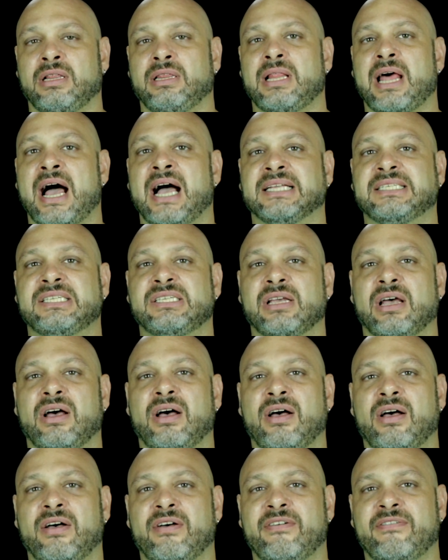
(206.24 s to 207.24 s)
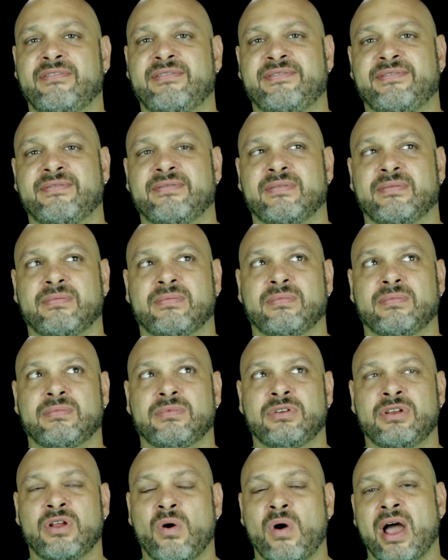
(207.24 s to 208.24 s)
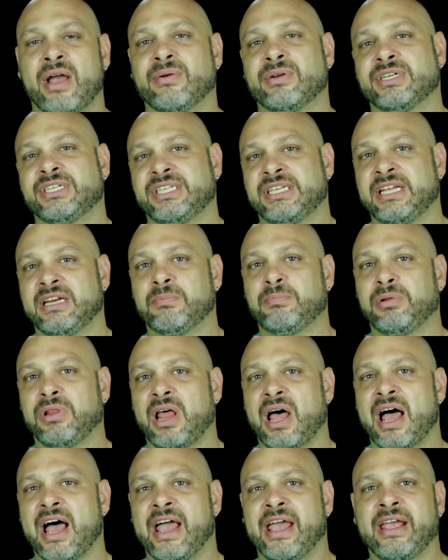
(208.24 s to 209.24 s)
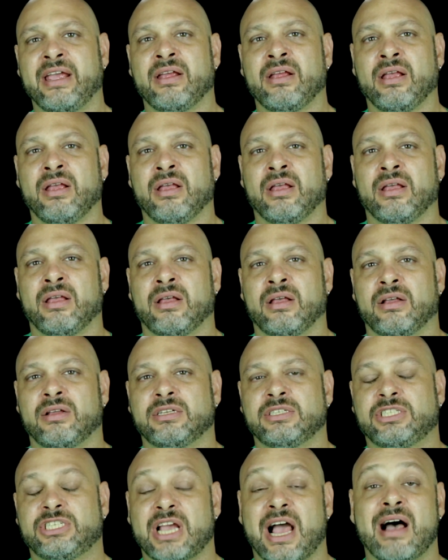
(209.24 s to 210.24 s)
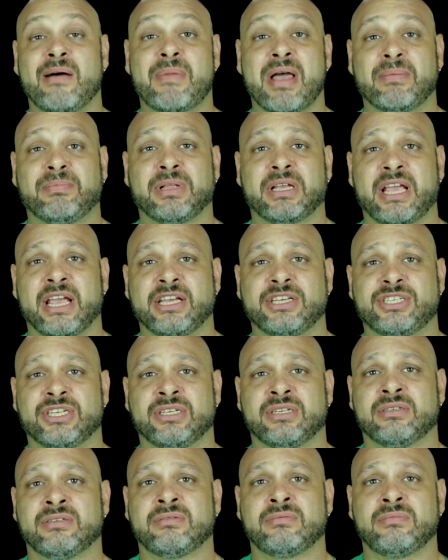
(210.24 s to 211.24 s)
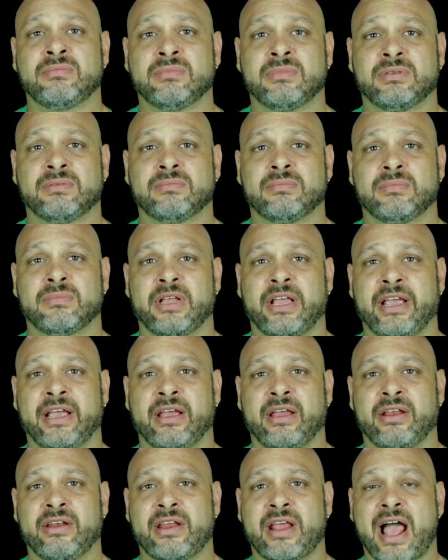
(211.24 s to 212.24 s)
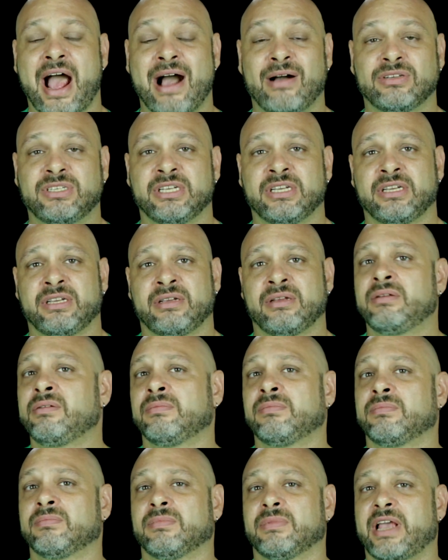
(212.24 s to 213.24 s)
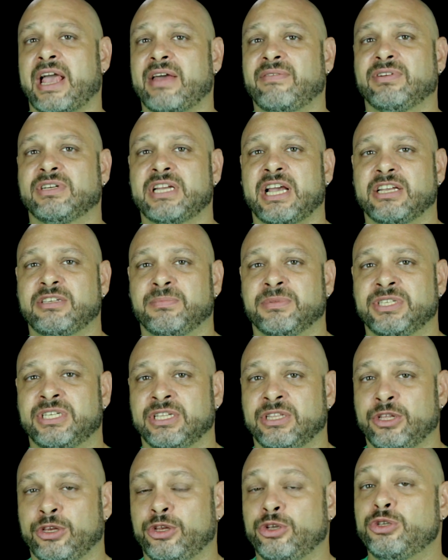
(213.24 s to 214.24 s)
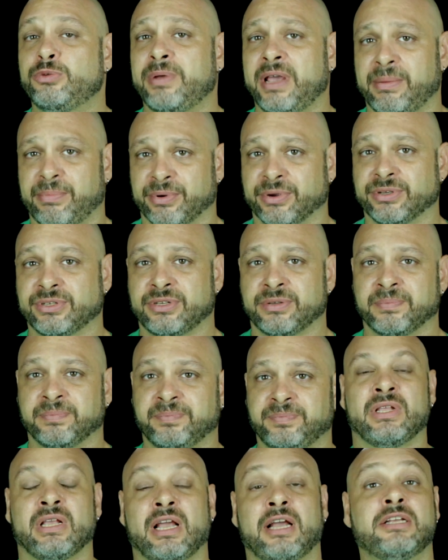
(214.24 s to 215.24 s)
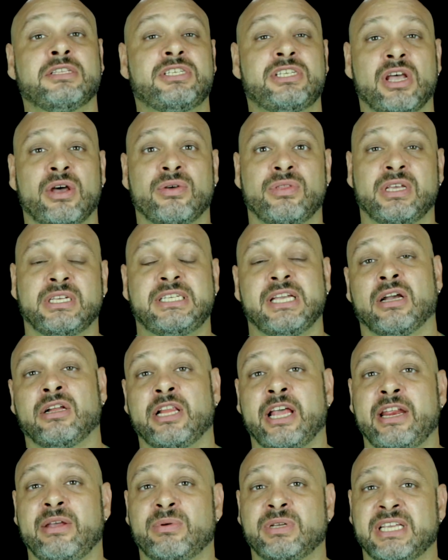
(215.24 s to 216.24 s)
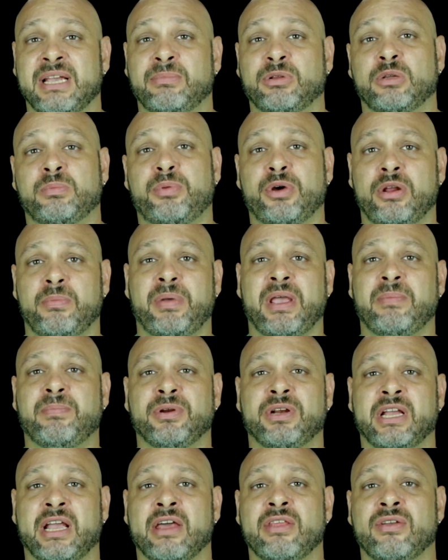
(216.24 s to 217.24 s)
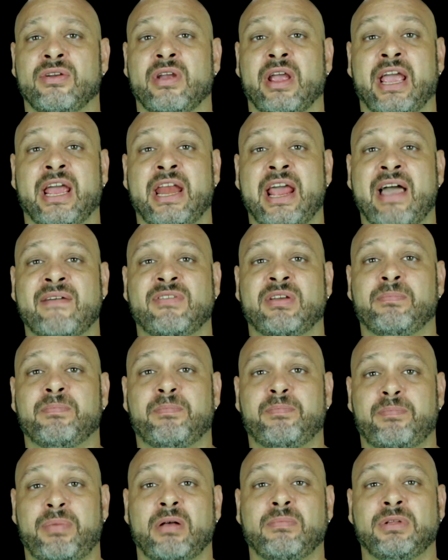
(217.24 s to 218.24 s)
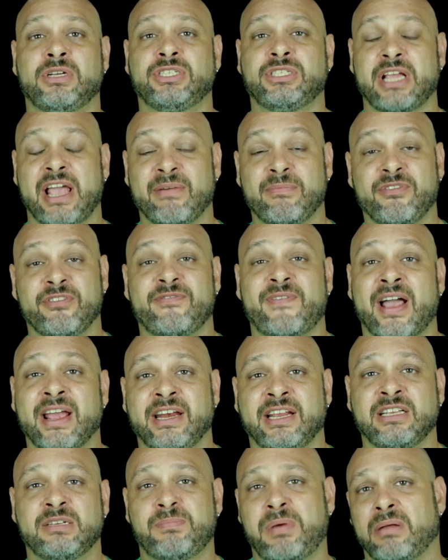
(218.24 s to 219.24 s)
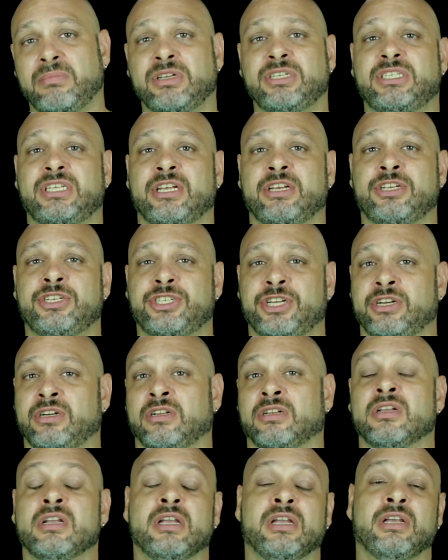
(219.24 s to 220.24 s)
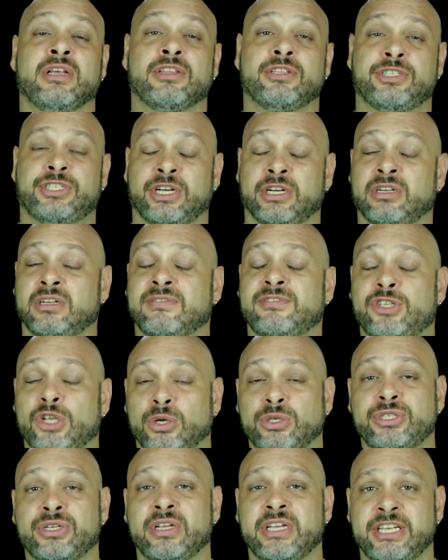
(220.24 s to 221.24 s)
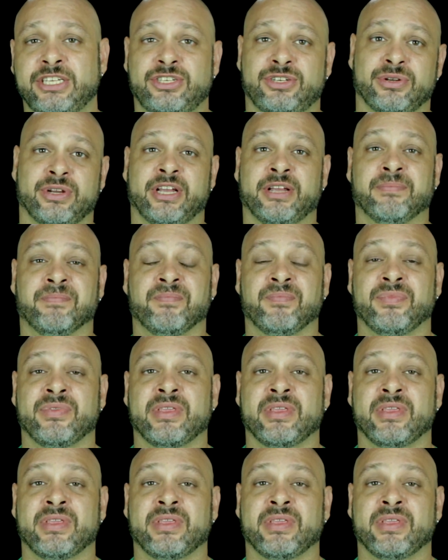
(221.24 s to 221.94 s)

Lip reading: lots of no Irish need apply job application and housing advertisements in the newspapers. And so this young lady was able to put a paper together and have it published, have her findings published in a journal, the Journal of Social History.